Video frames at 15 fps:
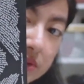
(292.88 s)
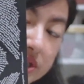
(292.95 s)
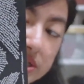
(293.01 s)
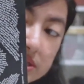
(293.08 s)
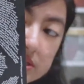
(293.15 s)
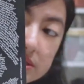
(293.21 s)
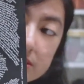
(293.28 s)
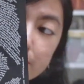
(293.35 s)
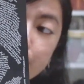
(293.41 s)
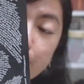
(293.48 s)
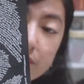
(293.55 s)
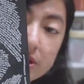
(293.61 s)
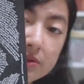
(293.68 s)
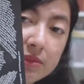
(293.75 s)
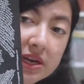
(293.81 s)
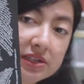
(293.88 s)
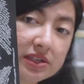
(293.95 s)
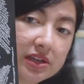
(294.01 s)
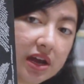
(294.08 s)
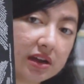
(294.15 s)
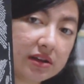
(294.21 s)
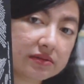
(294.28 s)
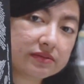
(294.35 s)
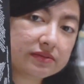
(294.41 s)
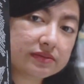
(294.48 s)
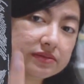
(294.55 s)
which is pretty much kind of